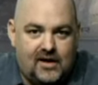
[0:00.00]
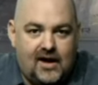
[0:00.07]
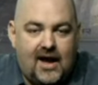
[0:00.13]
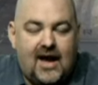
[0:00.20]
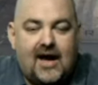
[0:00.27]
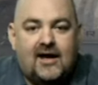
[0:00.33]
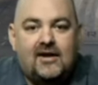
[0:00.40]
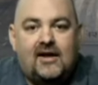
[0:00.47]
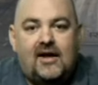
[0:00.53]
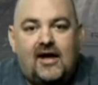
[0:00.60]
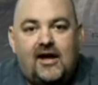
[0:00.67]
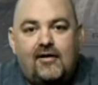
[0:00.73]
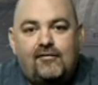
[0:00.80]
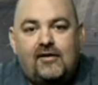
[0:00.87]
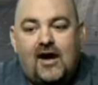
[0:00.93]
And
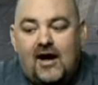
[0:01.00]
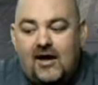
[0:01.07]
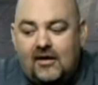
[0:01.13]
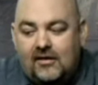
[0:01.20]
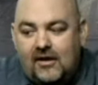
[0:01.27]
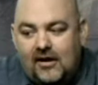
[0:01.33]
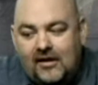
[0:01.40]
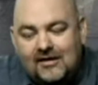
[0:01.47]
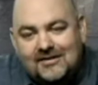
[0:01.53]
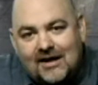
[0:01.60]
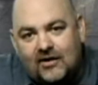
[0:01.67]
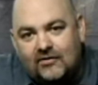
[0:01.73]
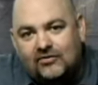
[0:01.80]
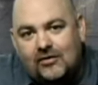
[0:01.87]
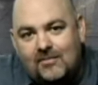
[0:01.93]
if
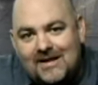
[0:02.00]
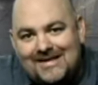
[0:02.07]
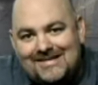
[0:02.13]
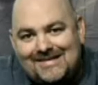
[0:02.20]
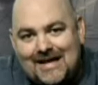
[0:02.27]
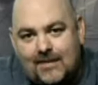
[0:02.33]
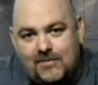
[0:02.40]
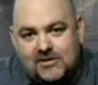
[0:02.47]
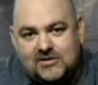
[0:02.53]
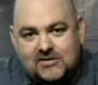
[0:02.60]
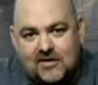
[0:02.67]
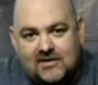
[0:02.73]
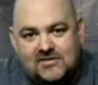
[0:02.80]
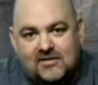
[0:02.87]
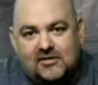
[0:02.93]
until somebody
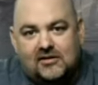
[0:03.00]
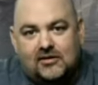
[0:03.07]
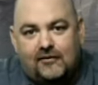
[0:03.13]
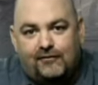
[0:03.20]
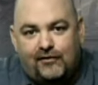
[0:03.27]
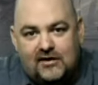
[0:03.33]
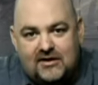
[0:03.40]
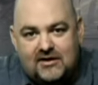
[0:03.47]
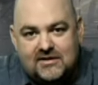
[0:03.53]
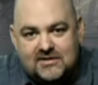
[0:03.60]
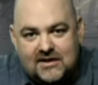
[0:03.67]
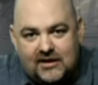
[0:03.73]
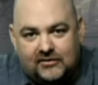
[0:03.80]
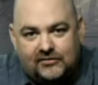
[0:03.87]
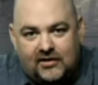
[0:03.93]
demonstrates that the defendant is
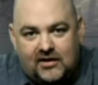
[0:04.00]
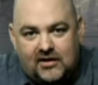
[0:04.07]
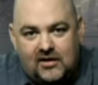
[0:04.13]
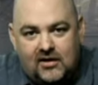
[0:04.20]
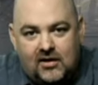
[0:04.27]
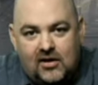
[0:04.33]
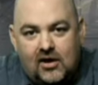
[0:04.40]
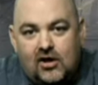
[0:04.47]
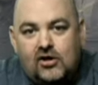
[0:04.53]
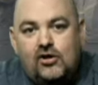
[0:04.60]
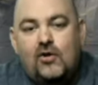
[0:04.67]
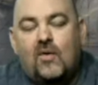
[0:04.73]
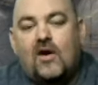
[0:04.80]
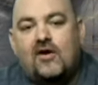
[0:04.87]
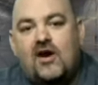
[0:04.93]
guilty,
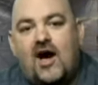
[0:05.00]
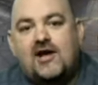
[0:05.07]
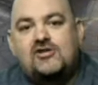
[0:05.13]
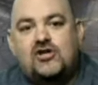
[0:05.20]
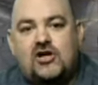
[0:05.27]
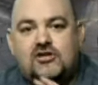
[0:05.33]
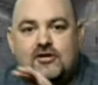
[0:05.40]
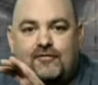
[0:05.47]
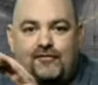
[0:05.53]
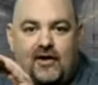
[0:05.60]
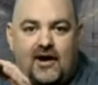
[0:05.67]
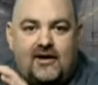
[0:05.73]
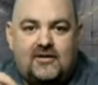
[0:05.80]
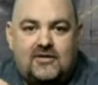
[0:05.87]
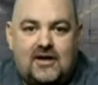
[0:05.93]
you are not
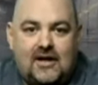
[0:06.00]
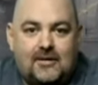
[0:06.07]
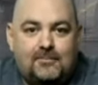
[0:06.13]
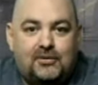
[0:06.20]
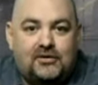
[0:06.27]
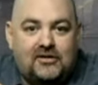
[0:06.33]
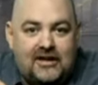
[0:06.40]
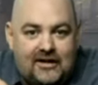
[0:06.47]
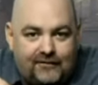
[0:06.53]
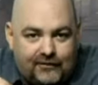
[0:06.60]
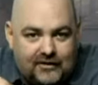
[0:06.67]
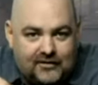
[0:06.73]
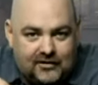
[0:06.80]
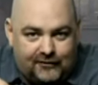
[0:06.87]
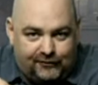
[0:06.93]
justified in
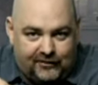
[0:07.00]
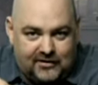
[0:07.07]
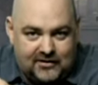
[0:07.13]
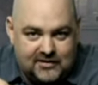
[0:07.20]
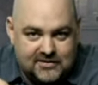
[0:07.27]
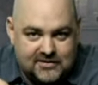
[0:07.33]
believing the defendant is